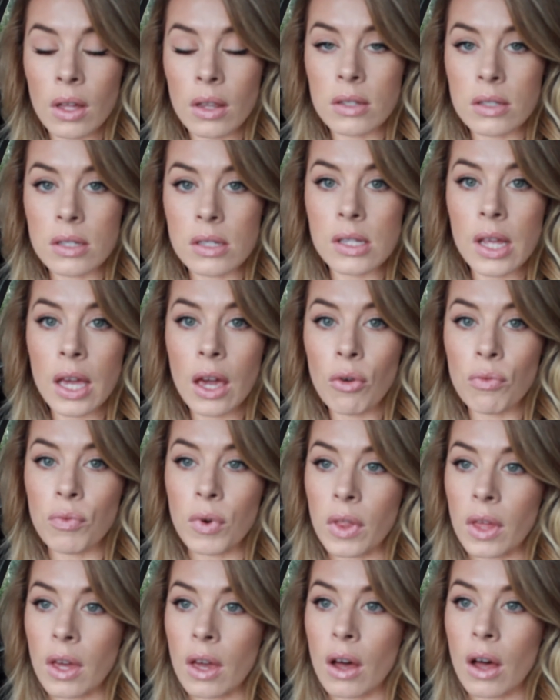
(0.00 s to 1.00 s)
This is like a
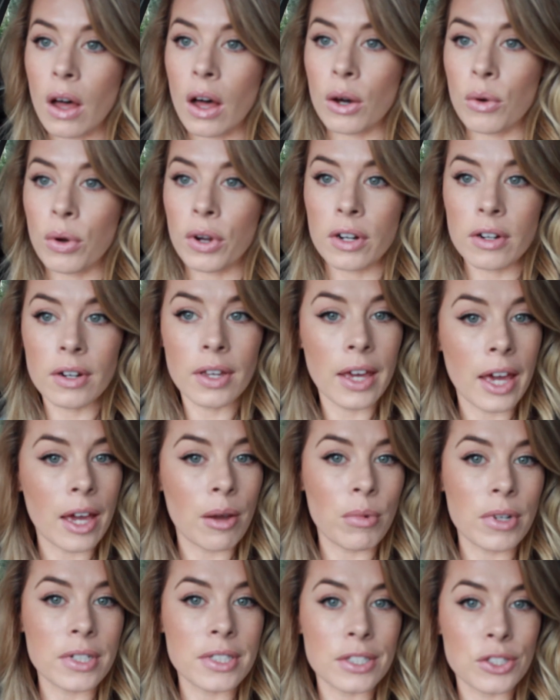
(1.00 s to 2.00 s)
really awkward
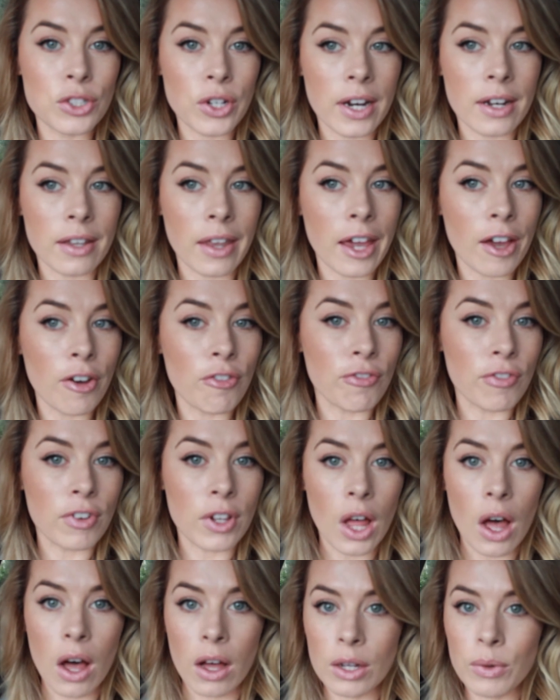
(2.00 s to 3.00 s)
camera to try and like
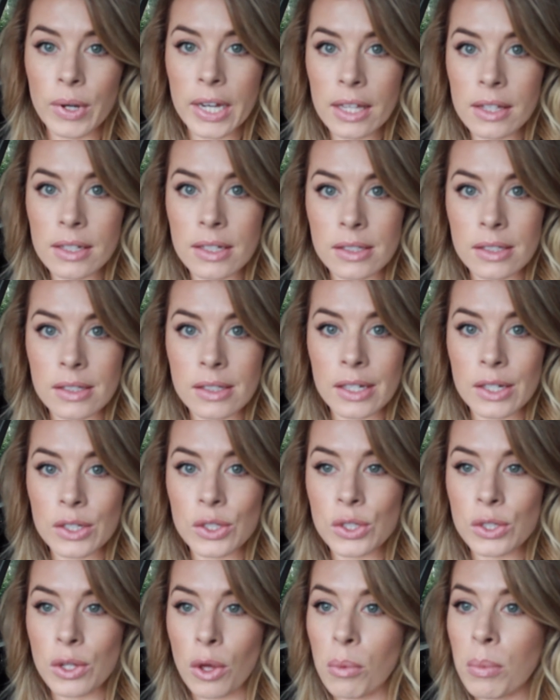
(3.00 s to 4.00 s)
vlog with because it's like
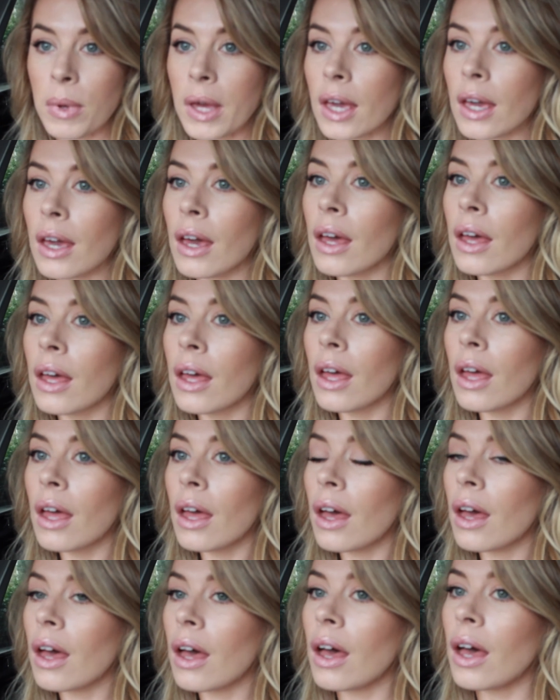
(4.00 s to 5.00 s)
so big.
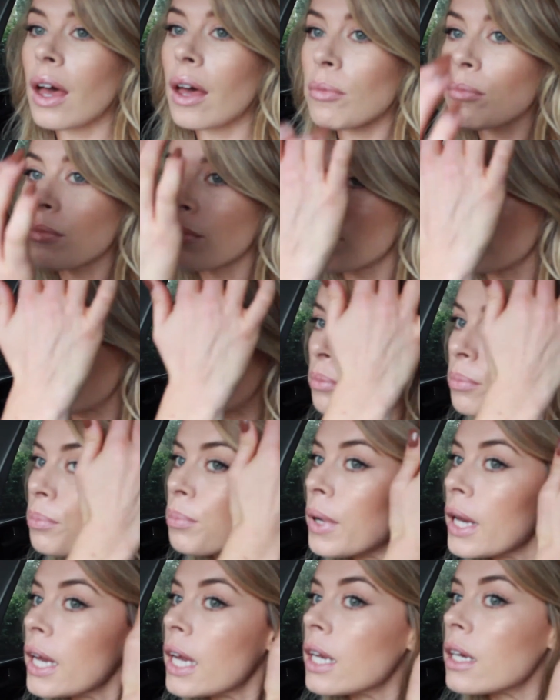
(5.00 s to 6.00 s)

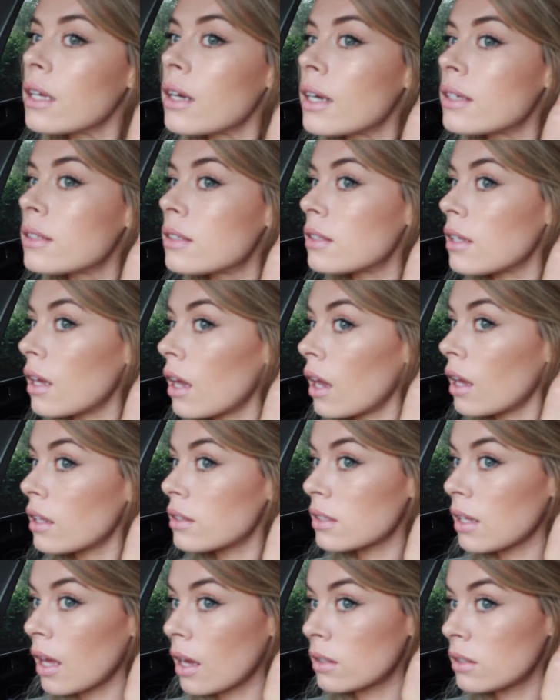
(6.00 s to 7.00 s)
But can you guys see?
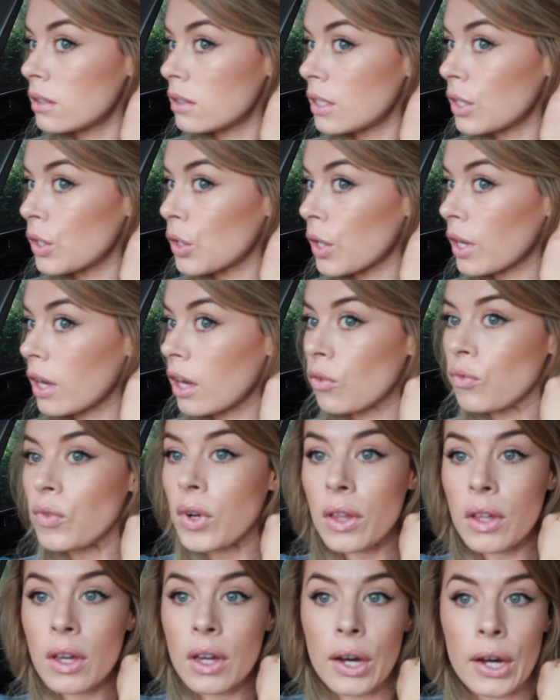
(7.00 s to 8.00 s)
It's like still looking
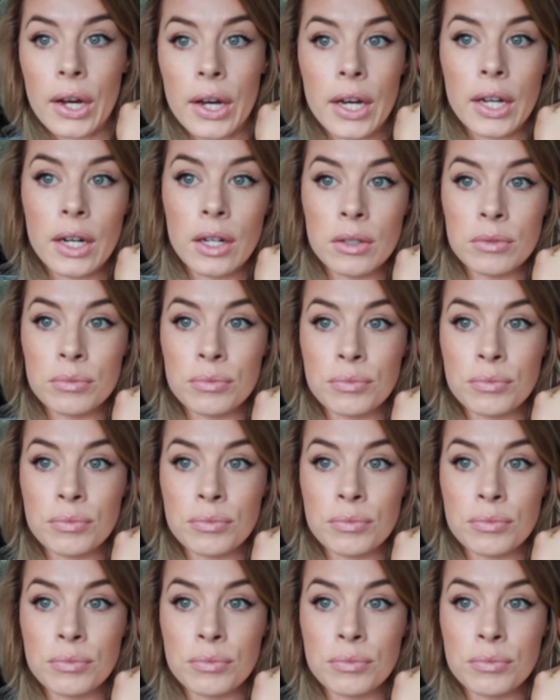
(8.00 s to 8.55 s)
really good.